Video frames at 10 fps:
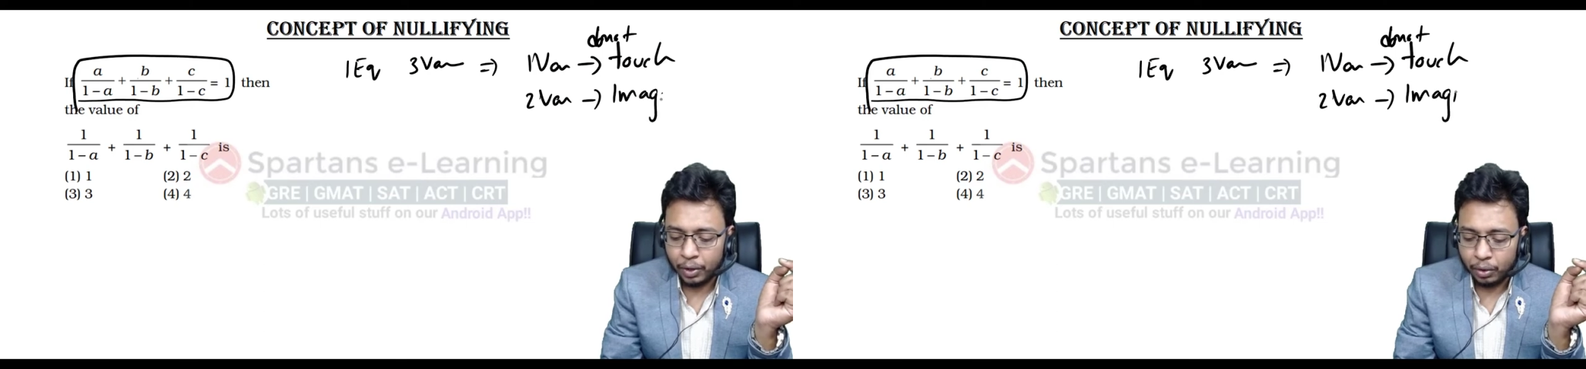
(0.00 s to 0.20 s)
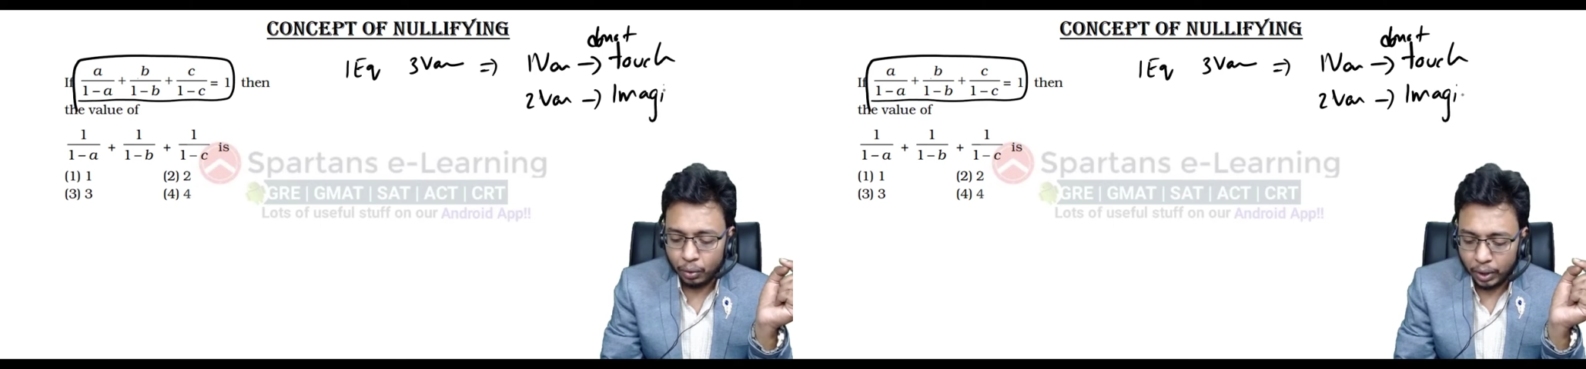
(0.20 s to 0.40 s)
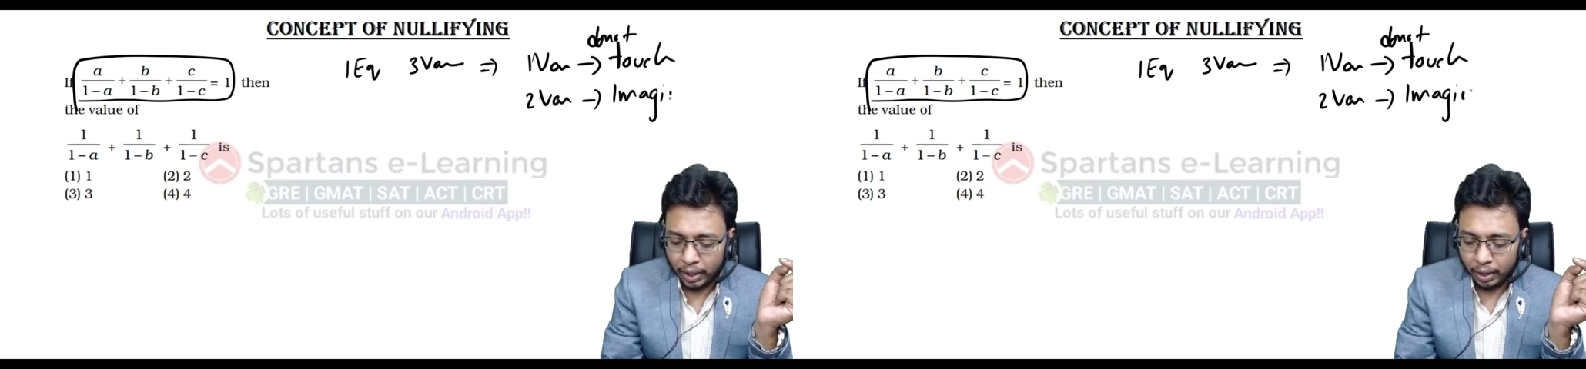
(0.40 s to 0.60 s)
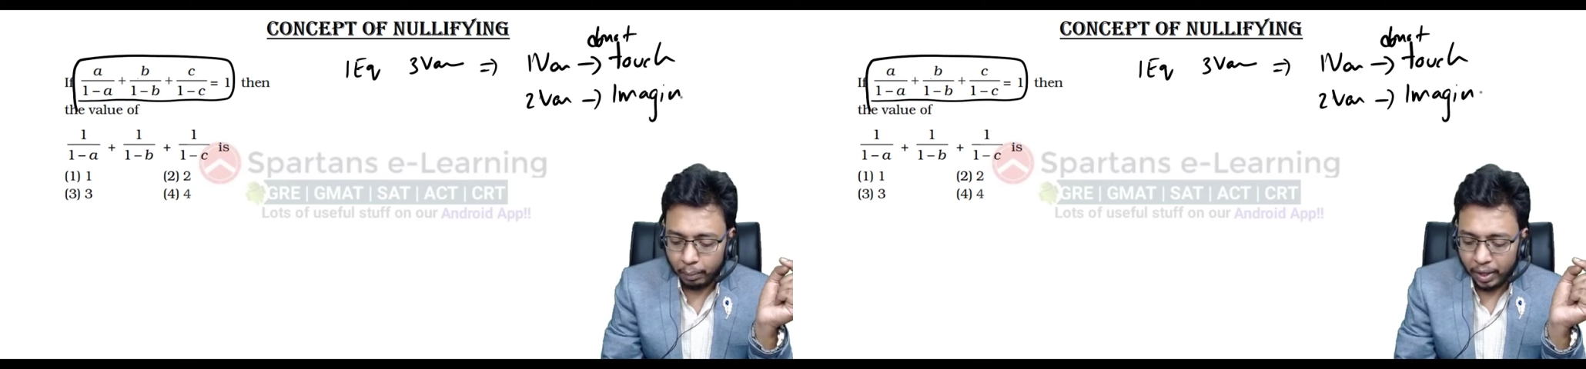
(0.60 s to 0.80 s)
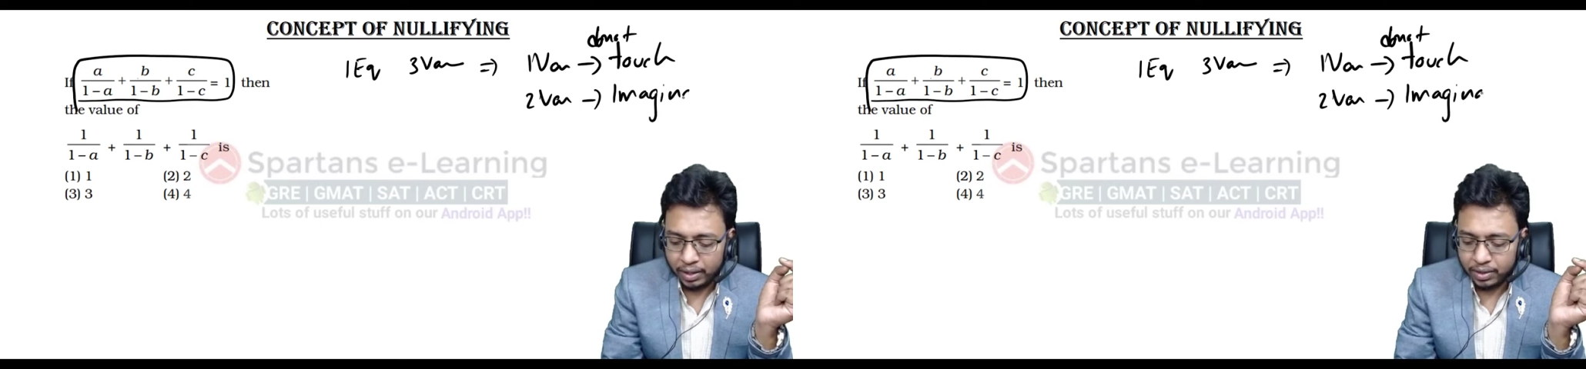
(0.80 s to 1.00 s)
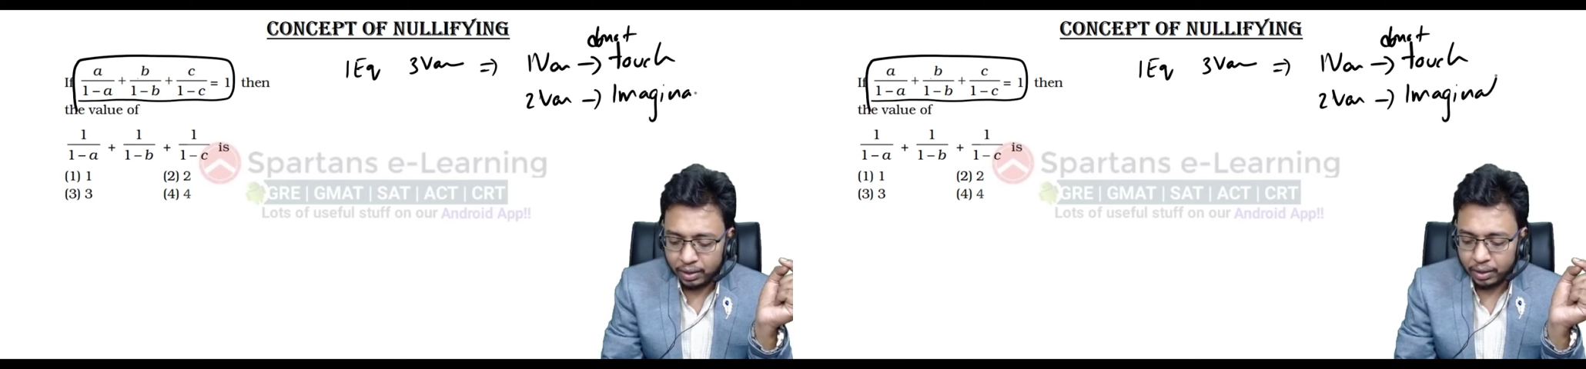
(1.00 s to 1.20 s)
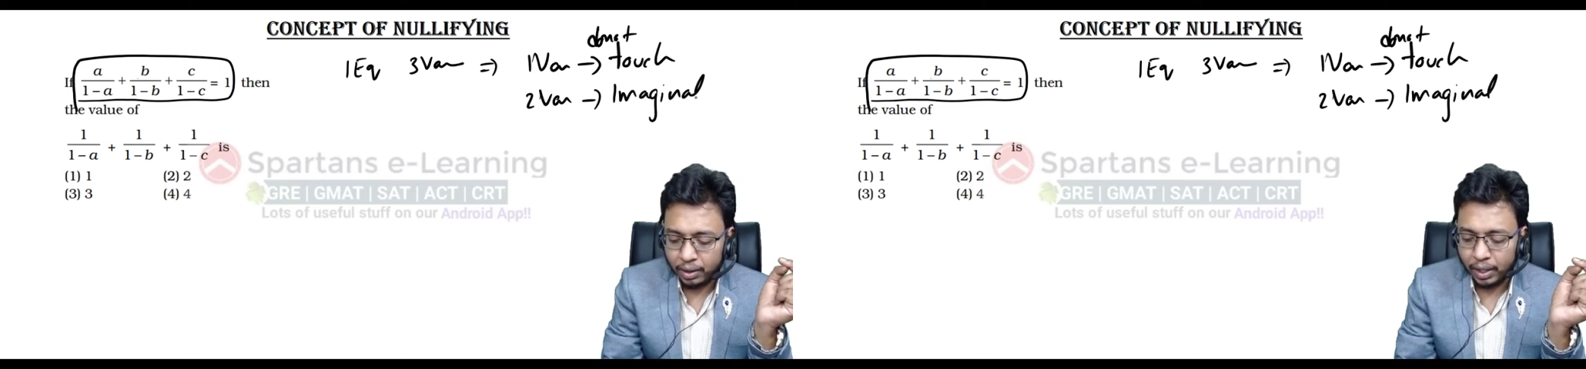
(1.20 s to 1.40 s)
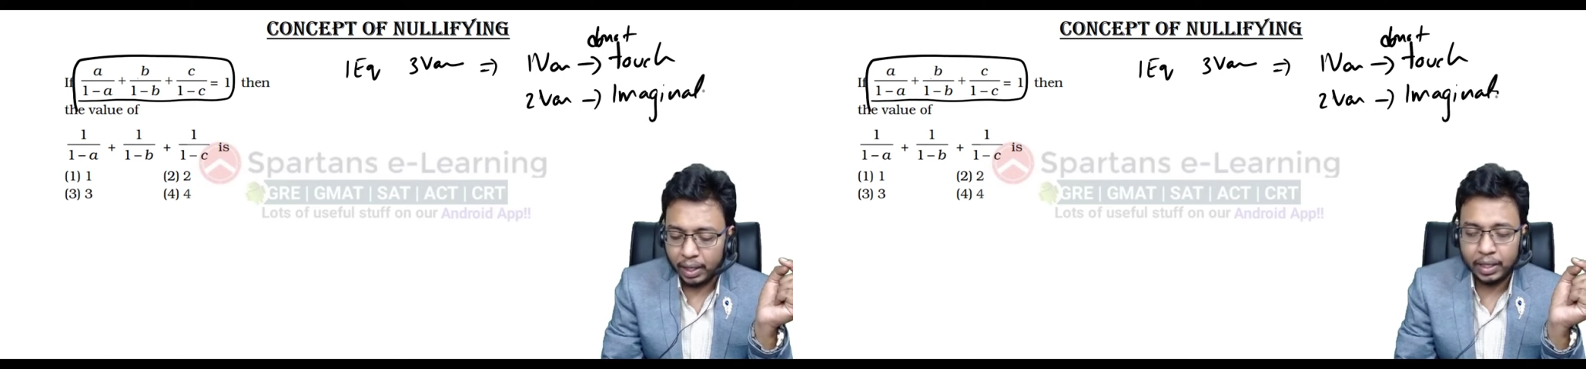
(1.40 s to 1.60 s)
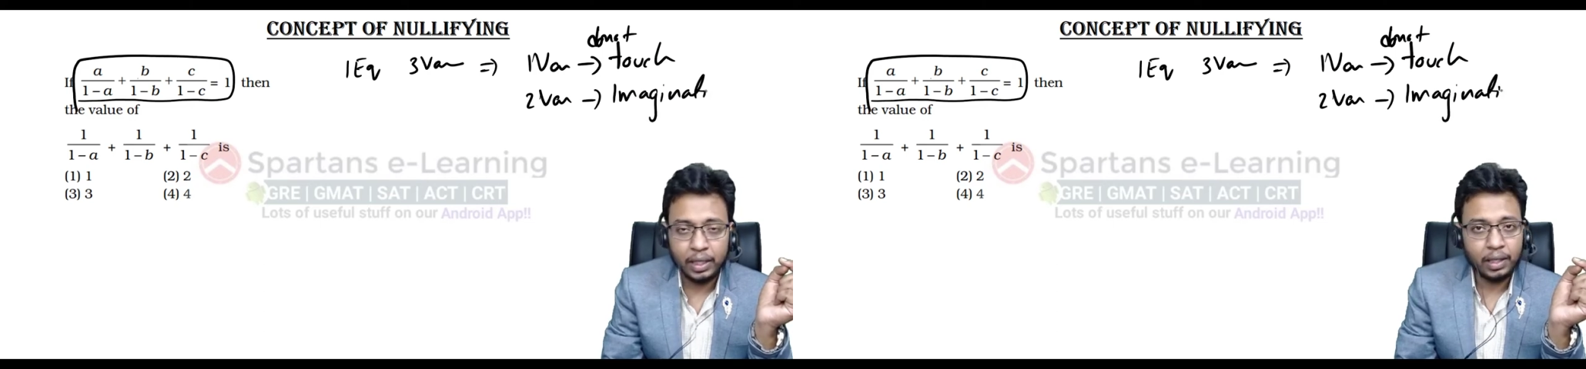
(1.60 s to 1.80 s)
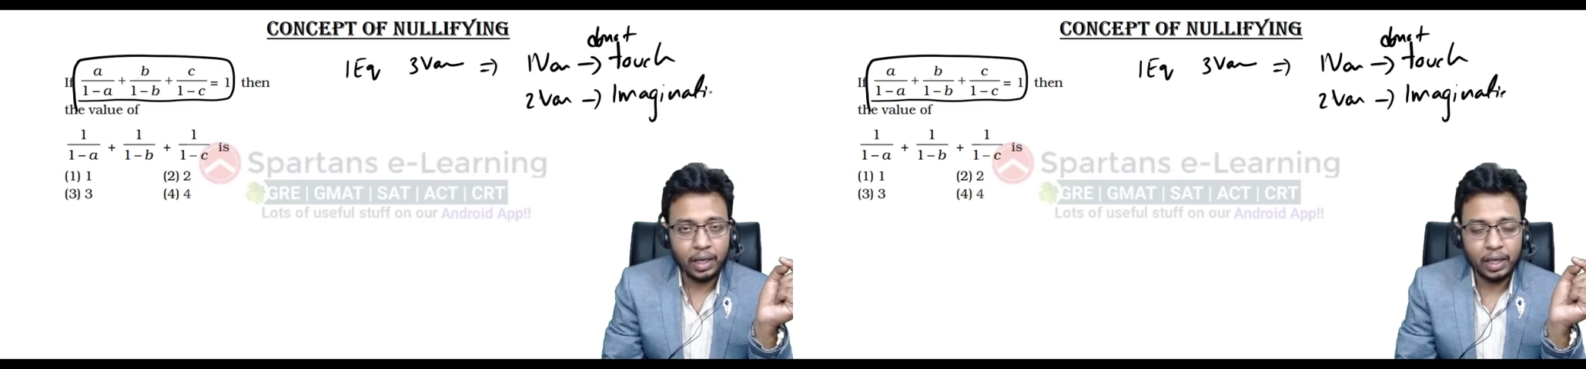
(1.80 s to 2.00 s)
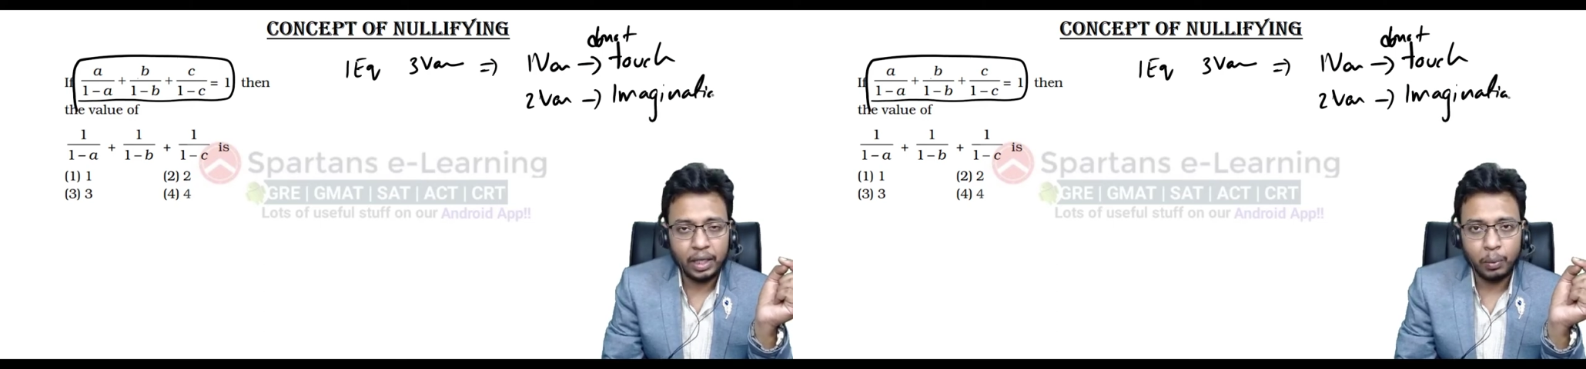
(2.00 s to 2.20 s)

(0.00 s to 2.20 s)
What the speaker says: You can imagine any